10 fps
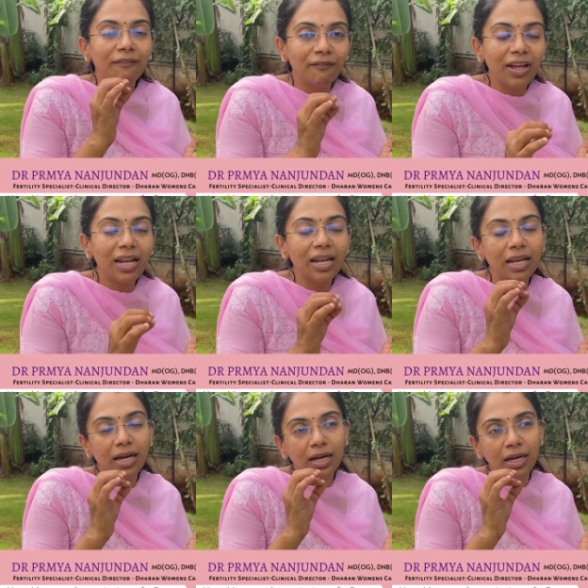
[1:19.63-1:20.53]
well
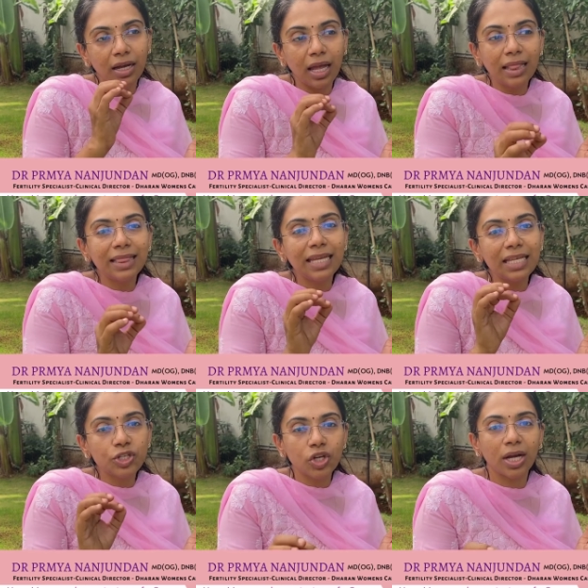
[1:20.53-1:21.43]
healthy
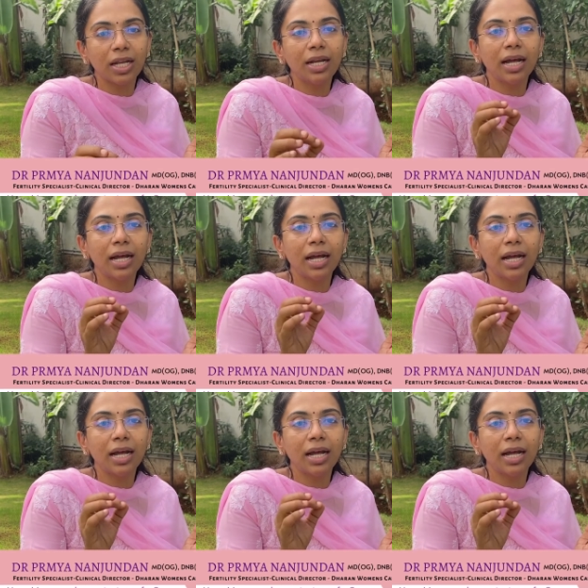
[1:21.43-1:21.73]
child